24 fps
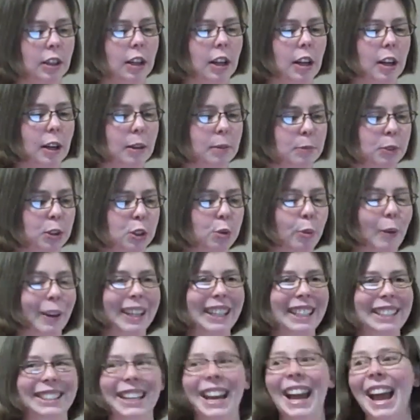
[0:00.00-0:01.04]
um,
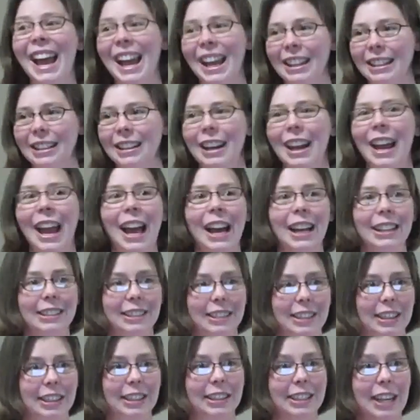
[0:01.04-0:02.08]
2010
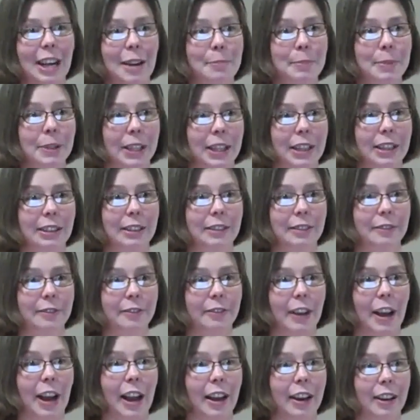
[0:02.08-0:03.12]
as the template
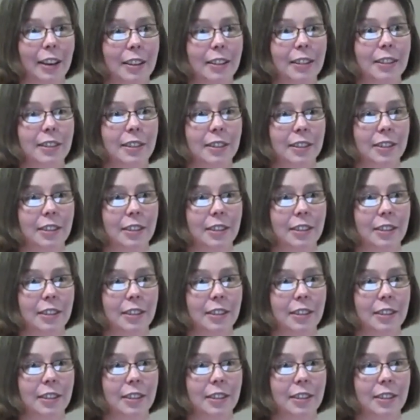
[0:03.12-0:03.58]
file